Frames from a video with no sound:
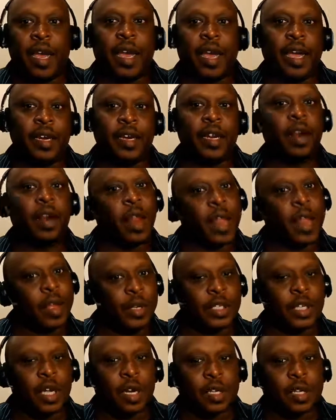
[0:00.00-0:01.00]
And like
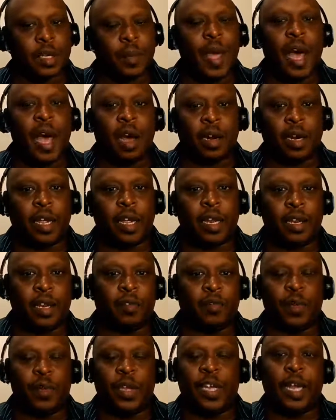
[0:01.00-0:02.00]
we talked about in
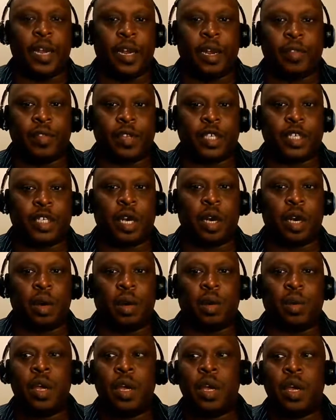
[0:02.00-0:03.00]
the beginning of the
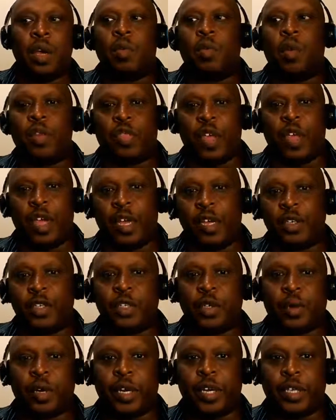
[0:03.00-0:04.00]
show with
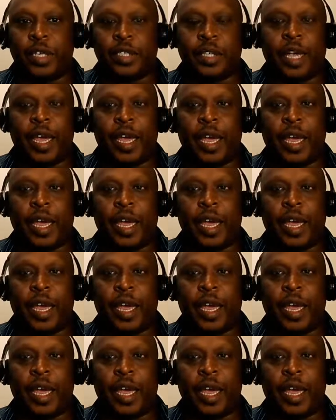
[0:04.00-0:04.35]
injuries,